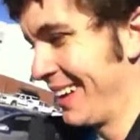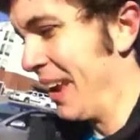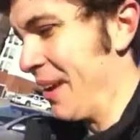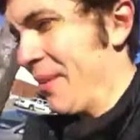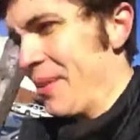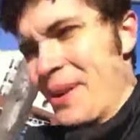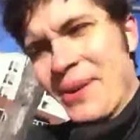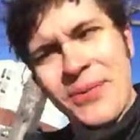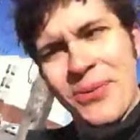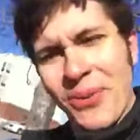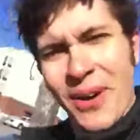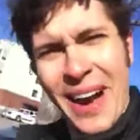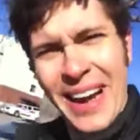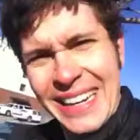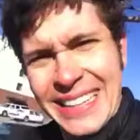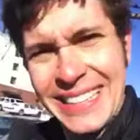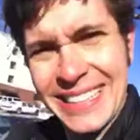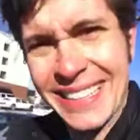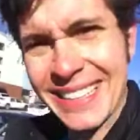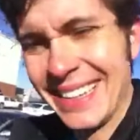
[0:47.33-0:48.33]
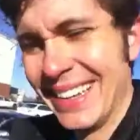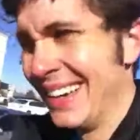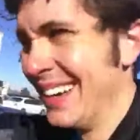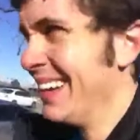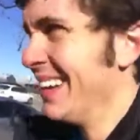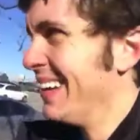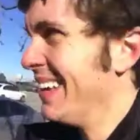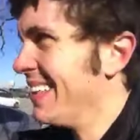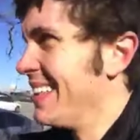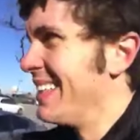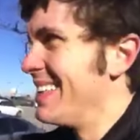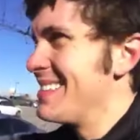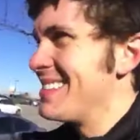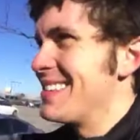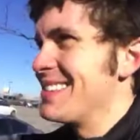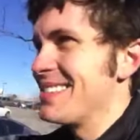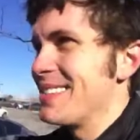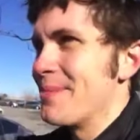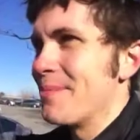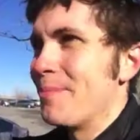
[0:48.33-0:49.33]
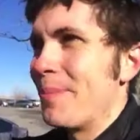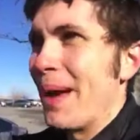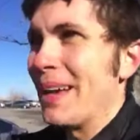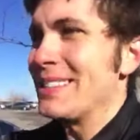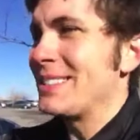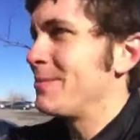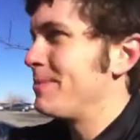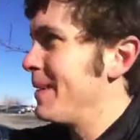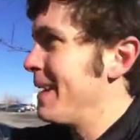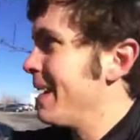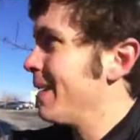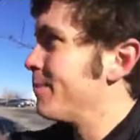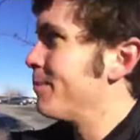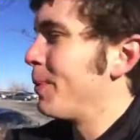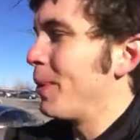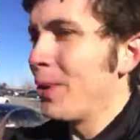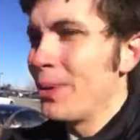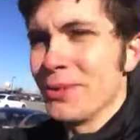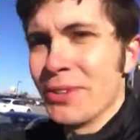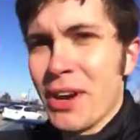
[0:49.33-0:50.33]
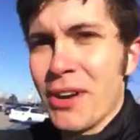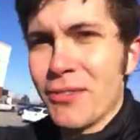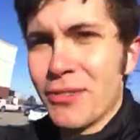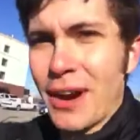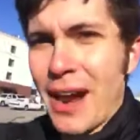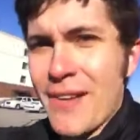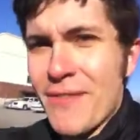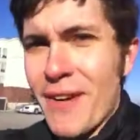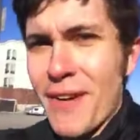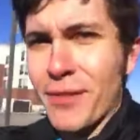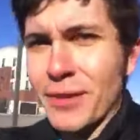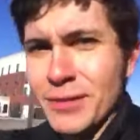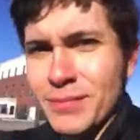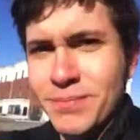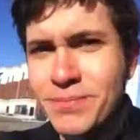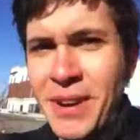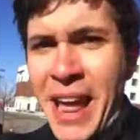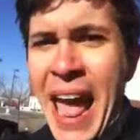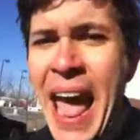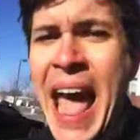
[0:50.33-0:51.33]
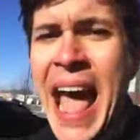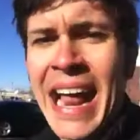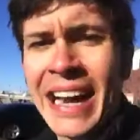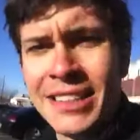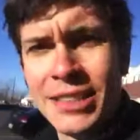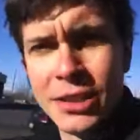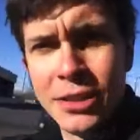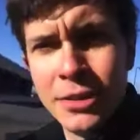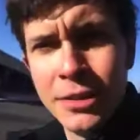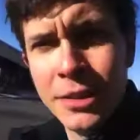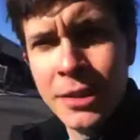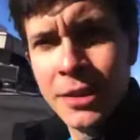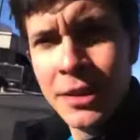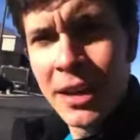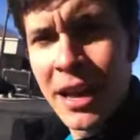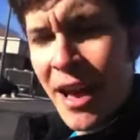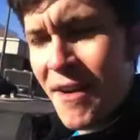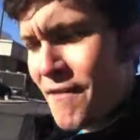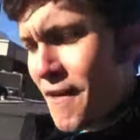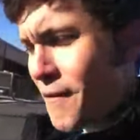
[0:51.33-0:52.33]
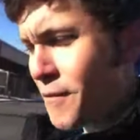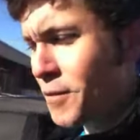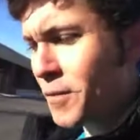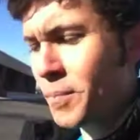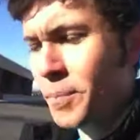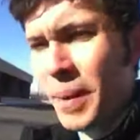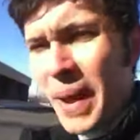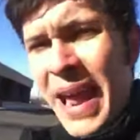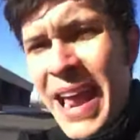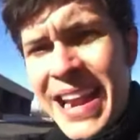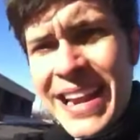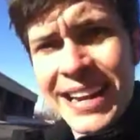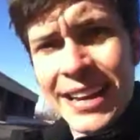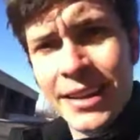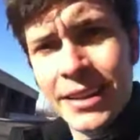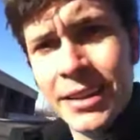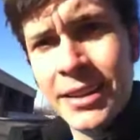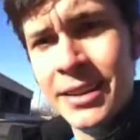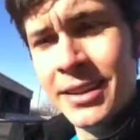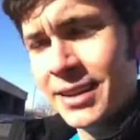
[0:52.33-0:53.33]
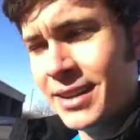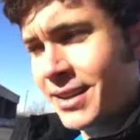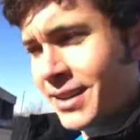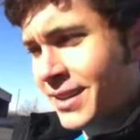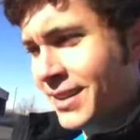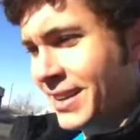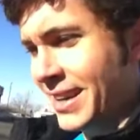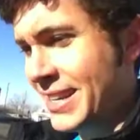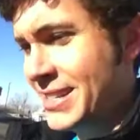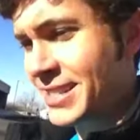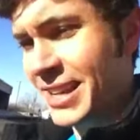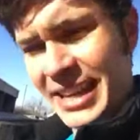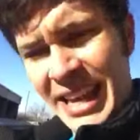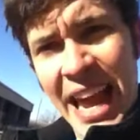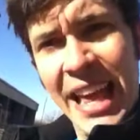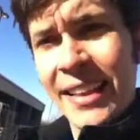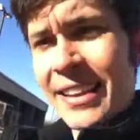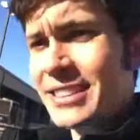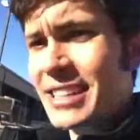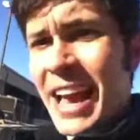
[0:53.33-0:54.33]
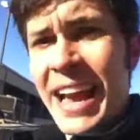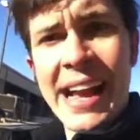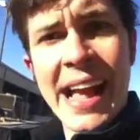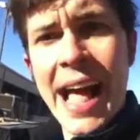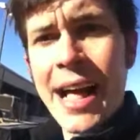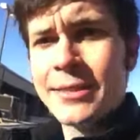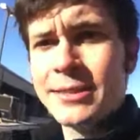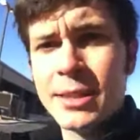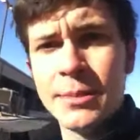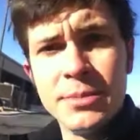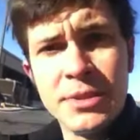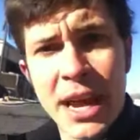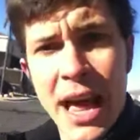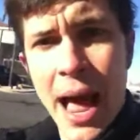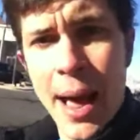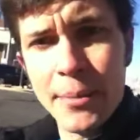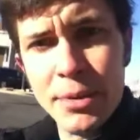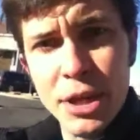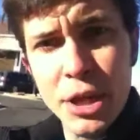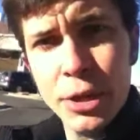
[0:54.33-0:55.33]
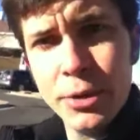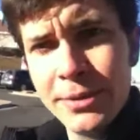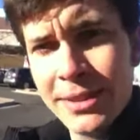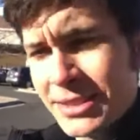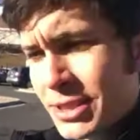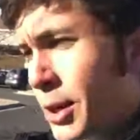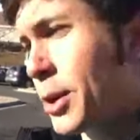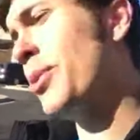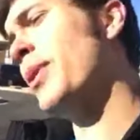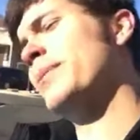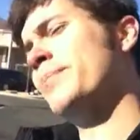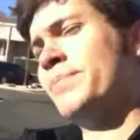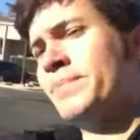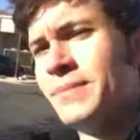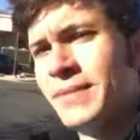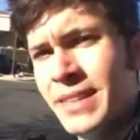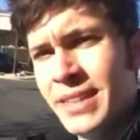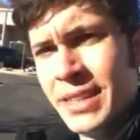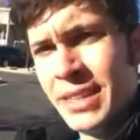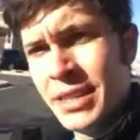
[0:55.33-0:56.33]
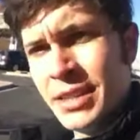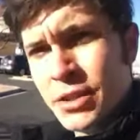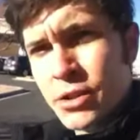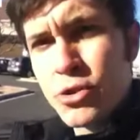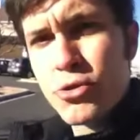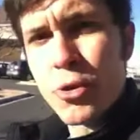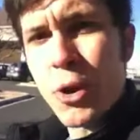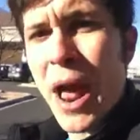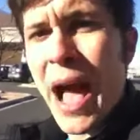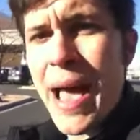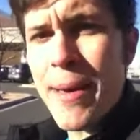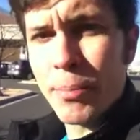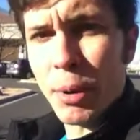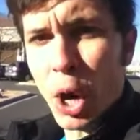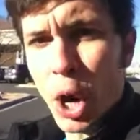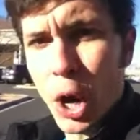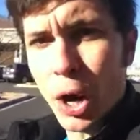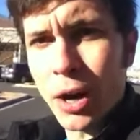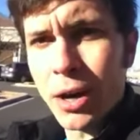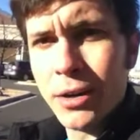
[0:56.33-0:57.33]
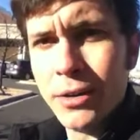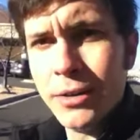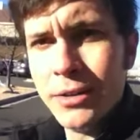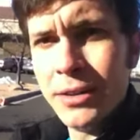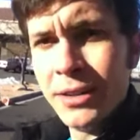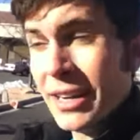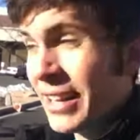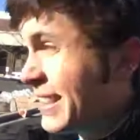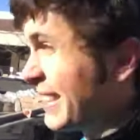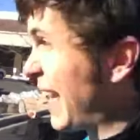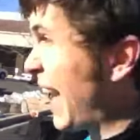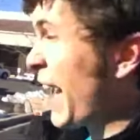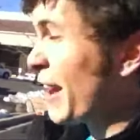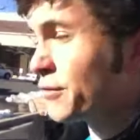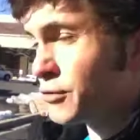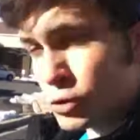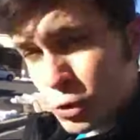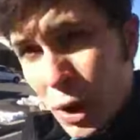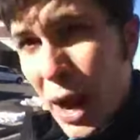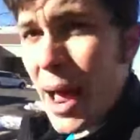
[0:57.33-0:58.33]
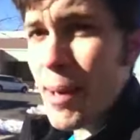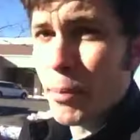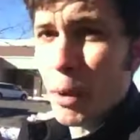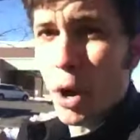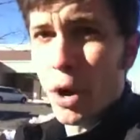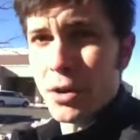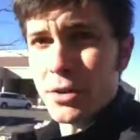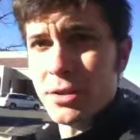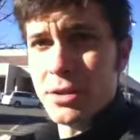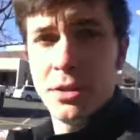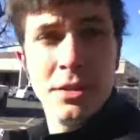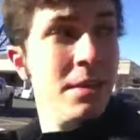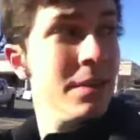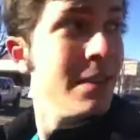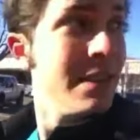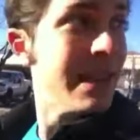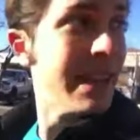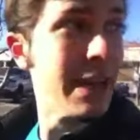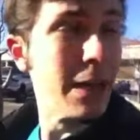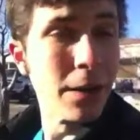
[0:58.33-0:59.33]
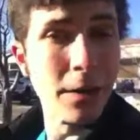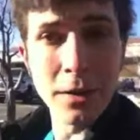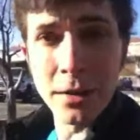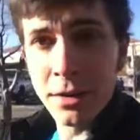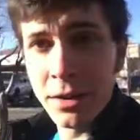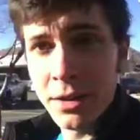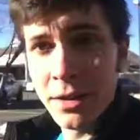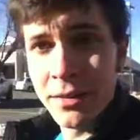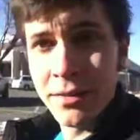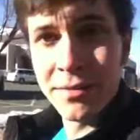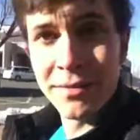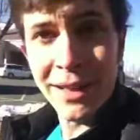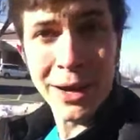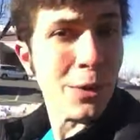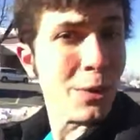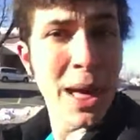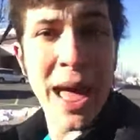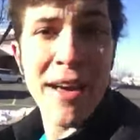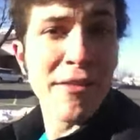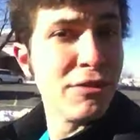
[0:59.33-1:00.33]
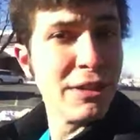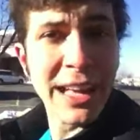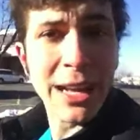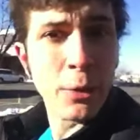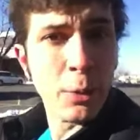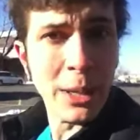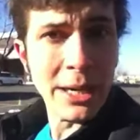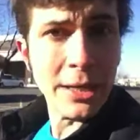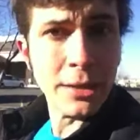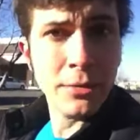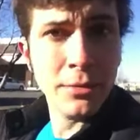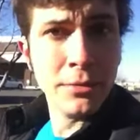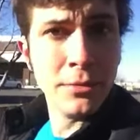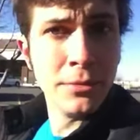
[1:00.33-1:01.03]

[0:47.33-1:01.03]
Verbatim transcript: I'm like, "What? This is the best being pulled over I've ever been. He's like, "Yeah, let's hang out sometime, dude. Let's go to a dry bar." They have dry bars here. They don't have liquid.